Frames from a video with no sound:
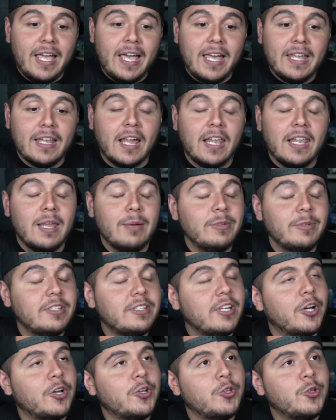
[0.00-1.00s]
and let me
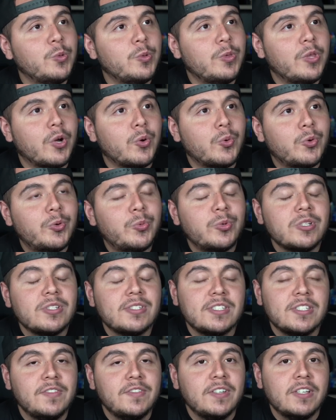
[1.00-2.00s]
tell you, they were
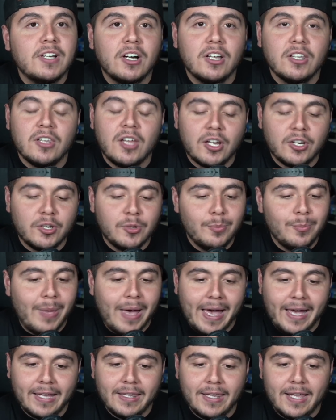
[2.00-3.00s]
receiving a lot of
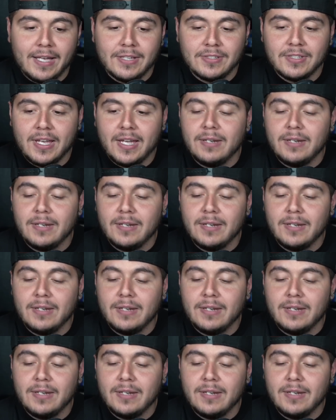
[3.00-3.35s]
backlash,